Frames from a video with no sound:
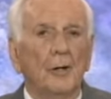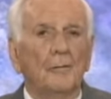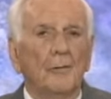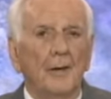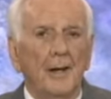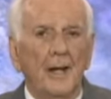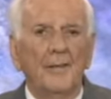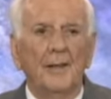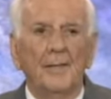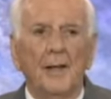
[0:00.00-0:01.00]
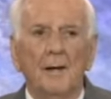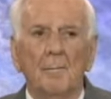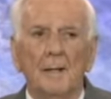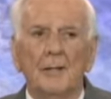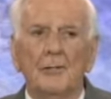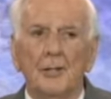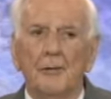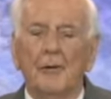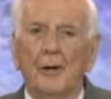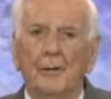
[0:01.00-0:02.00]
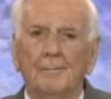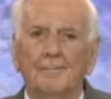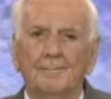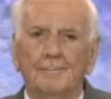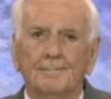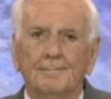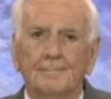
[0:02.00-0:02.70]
word for nothing there means zero.